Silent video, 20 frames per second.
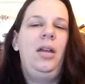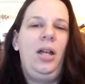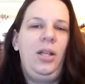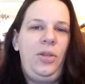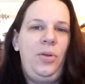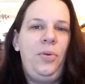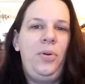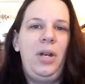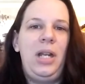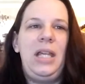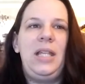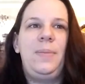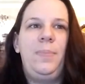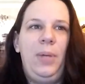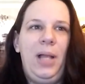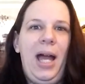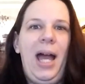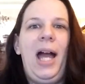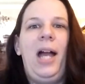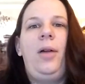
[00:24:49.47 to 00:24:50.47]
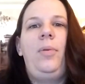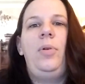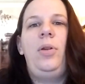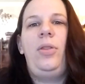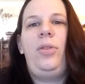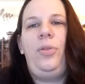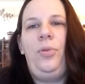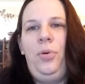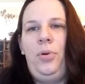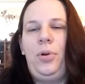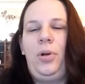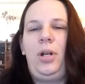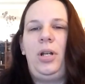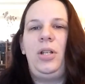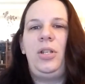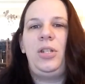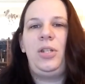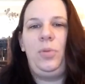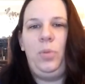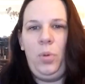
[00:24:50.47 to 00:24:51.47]
A tortie's black with
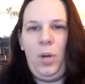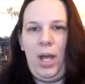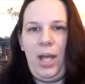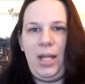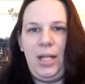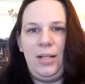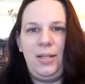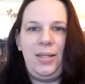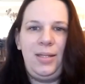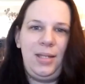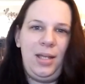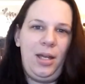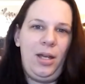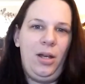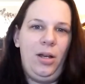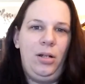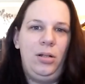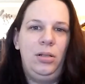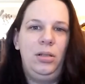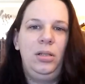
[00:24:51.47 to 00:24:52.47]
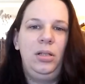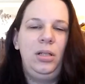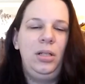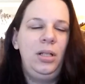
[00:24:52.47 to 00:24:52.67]
orange and white, so